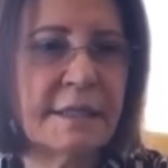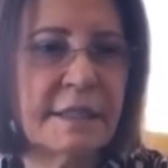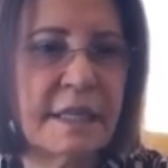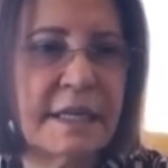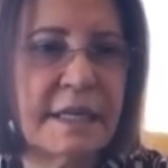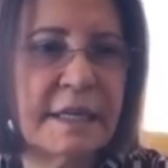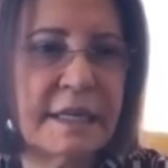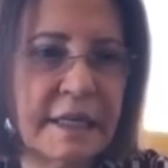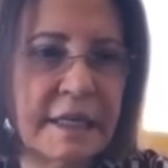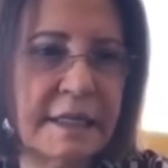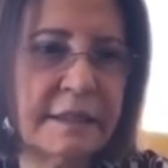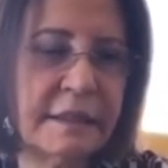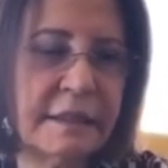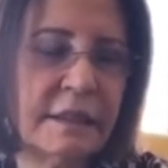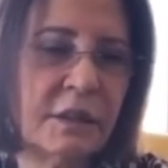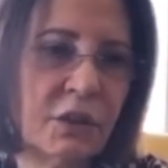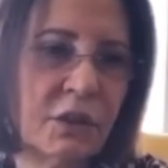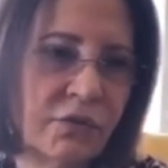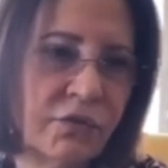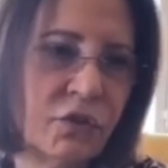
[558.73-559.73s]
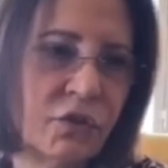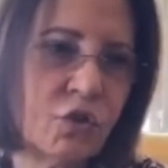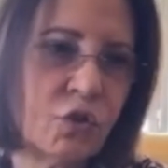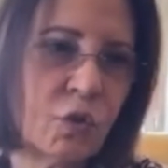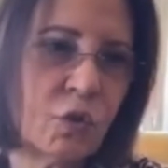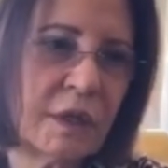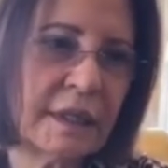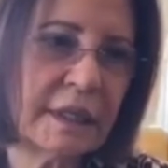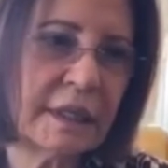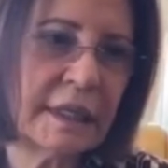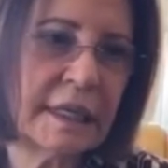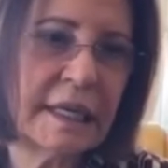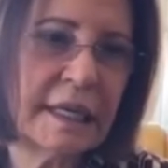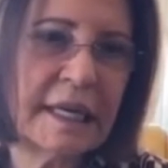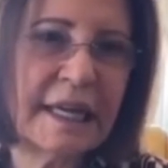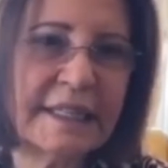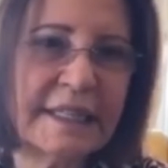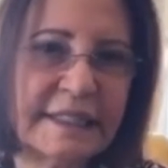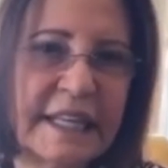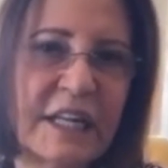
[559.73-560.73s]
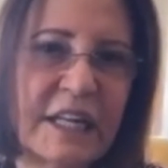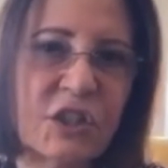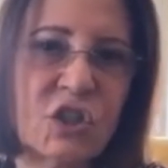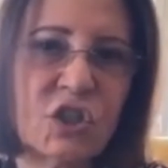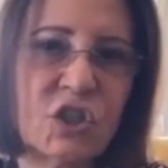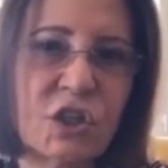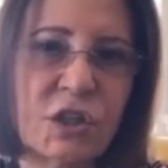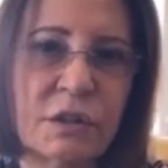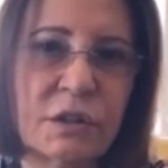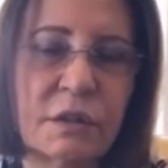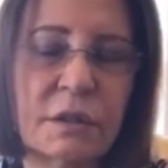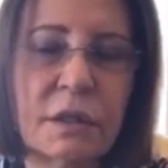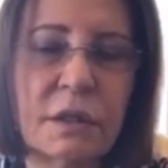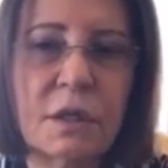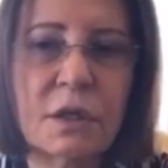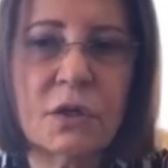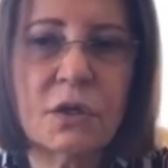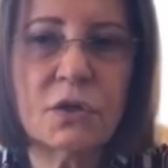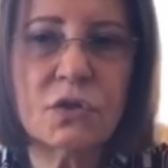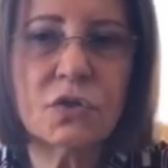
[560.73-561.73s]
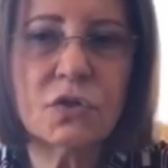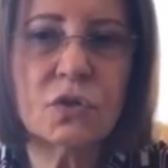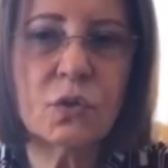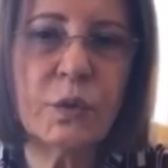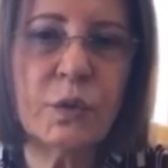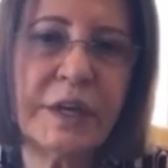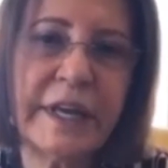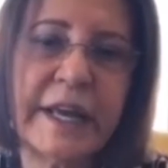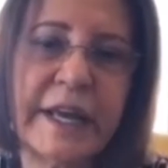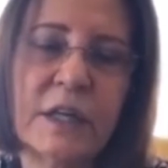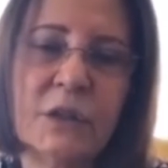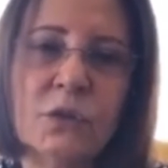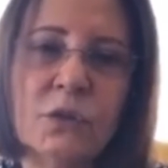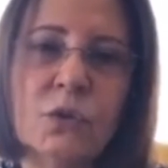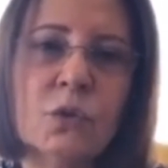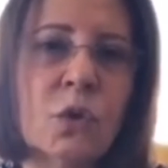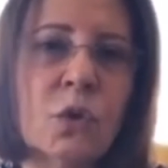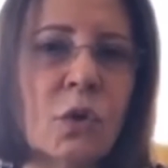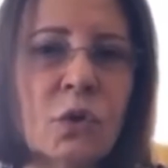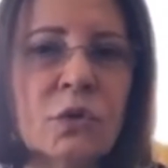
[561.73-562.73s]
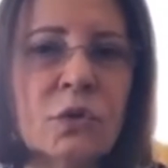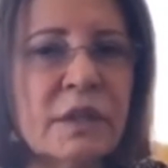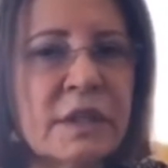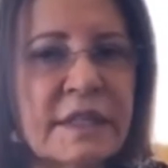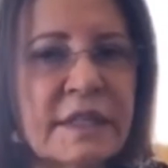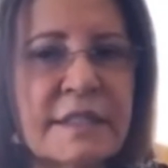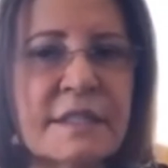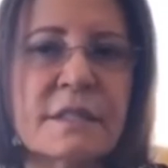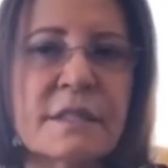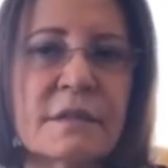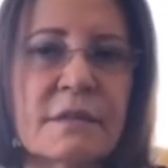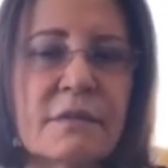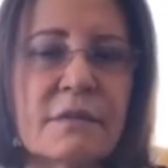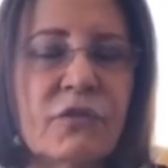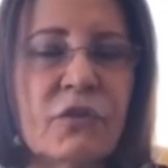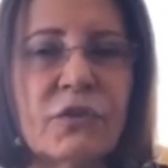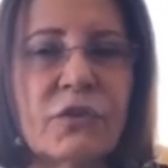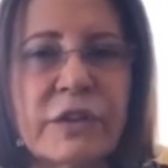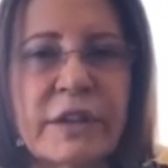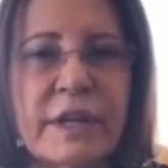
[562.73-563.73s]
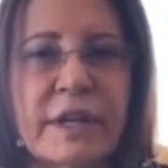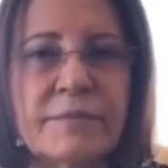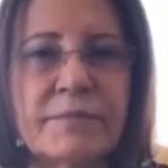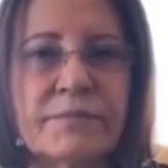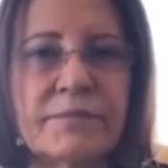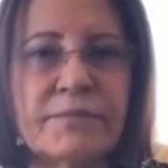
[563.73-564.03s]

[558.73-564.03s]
right. they need individual attention. So we can do all this for them.